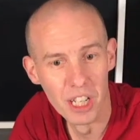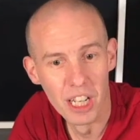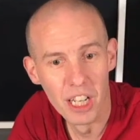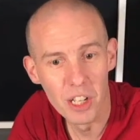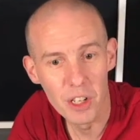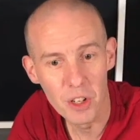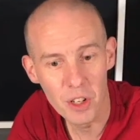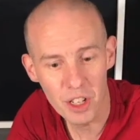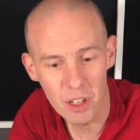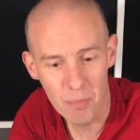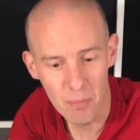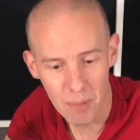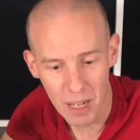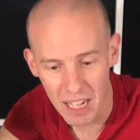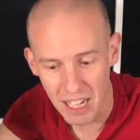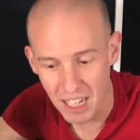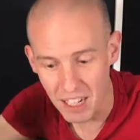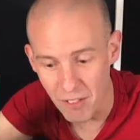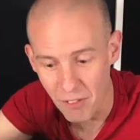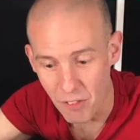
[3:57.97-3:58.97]
You can
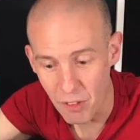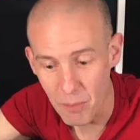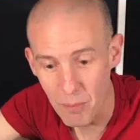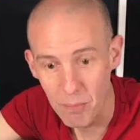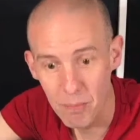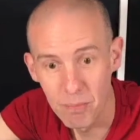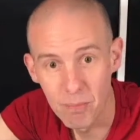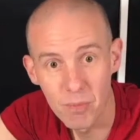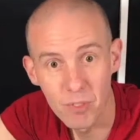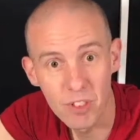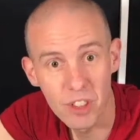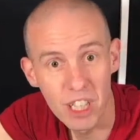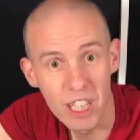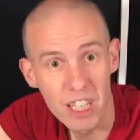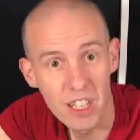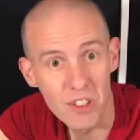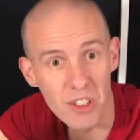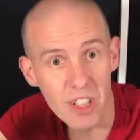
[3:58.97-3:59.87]
make it from these